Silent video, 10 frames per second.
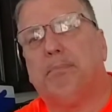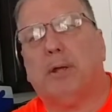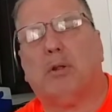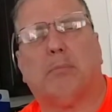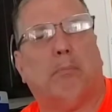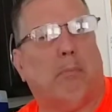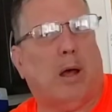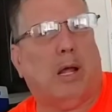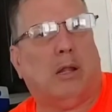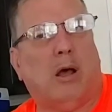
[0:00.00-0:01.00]
built
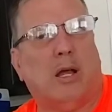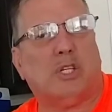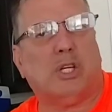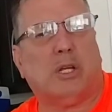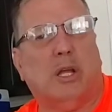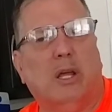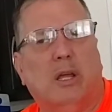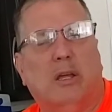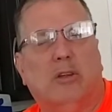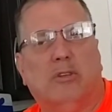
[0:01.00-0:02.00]
my logic
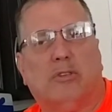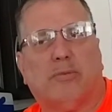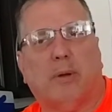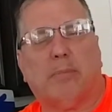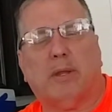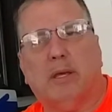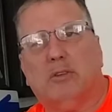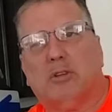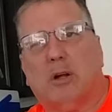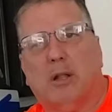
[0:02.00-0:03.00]
is from
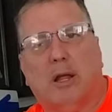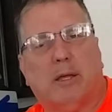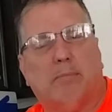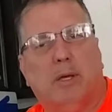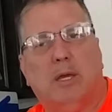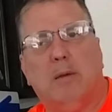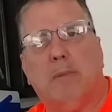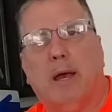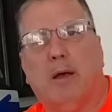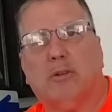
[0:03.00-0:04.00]
things that are like Mickey
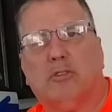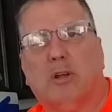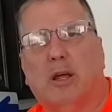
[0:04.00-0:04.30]
Mouse.